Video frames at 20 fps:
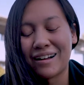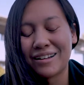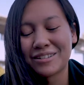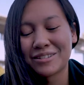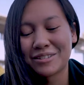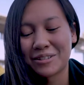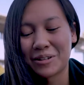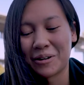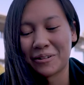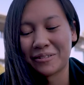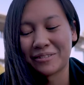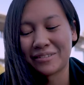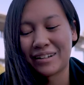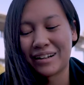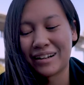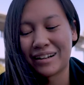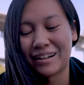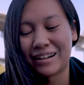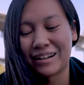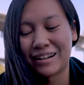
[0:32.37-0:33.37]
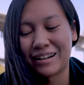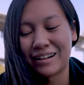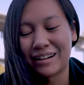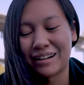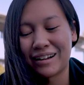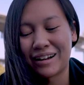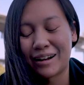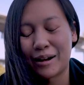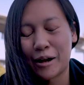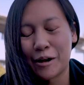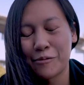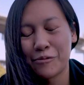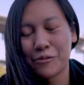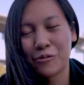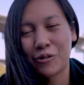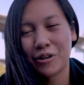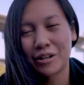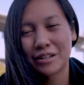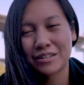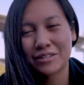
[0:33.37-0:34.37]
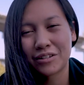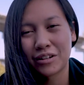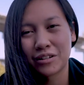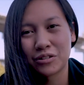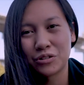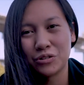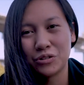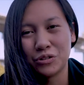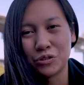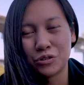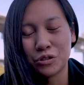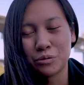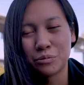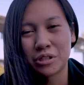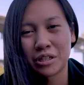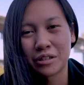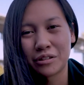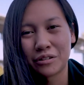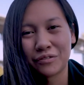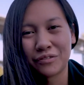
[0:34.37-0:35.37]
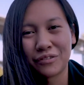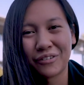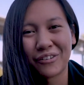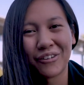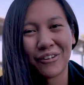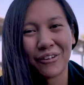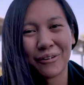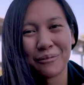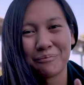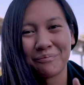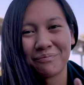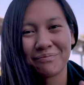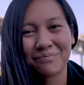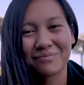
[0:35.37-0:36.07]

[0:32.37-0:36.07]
So, I've been wanting to start a YouTube channel for